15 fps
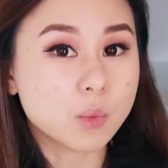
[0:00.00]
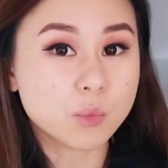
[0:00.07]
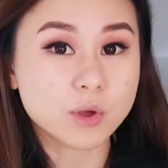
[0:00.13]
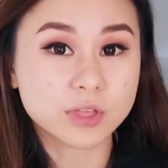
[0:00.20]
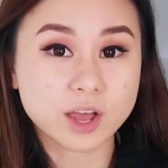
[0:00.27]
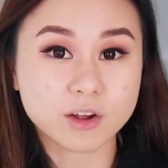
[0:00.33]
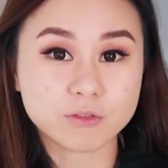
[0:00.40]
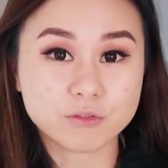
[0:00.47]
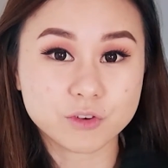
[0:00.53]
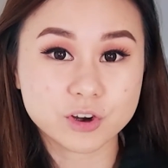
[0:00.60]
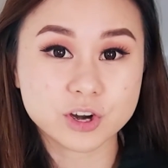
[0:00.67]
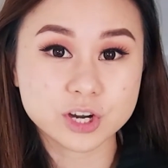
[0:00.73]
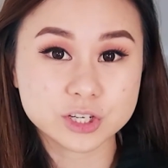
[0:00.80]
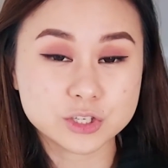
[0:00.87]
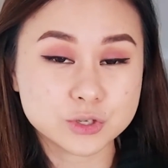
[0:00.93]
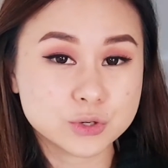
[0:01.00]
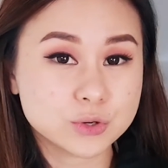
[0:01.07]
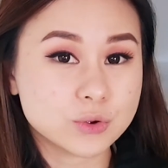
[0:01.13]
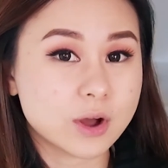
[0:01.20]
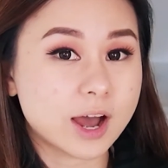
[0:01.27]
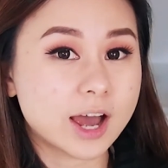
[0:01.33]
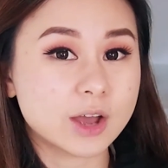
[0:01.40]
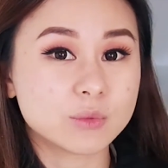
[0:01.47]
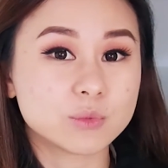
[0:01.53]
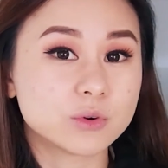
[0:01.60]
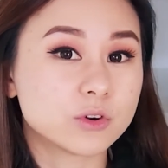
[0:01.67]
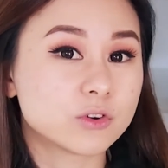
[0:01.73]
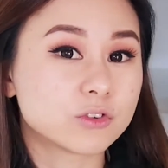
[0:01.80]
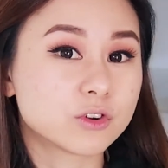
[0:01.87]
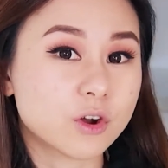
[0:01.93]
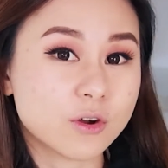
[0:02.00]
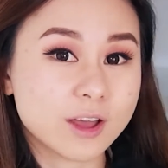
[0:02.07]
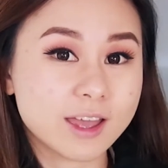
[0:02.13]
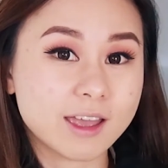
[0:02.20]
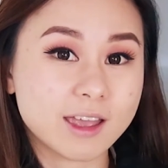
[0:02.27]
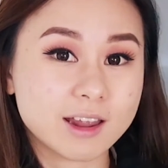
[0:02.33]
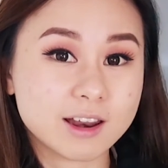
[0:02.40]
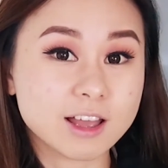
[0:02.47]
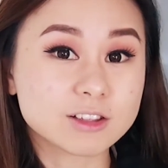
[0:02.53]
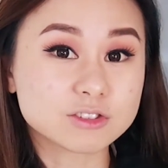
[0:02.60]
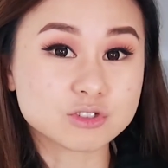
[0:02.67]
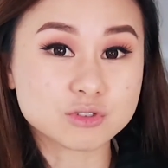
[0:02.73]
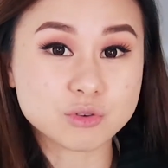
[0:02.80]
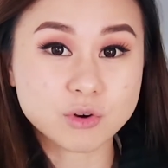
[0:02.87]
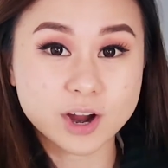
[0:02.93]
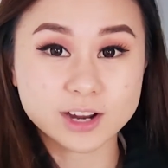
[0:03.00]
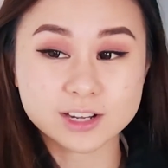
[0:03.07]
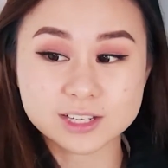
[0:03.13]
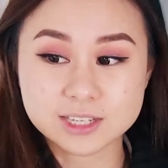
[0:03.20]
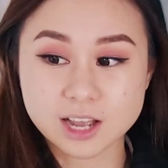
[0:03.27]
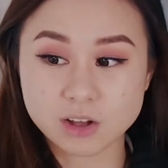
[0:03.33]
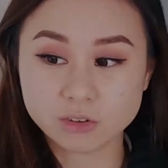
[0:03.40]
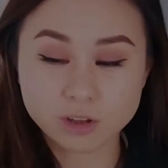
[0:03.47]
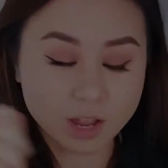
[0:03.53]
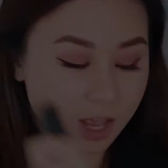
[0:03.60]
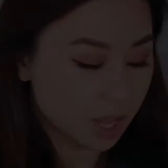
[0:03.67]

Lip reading: without further ado, I will go ahead and try this out.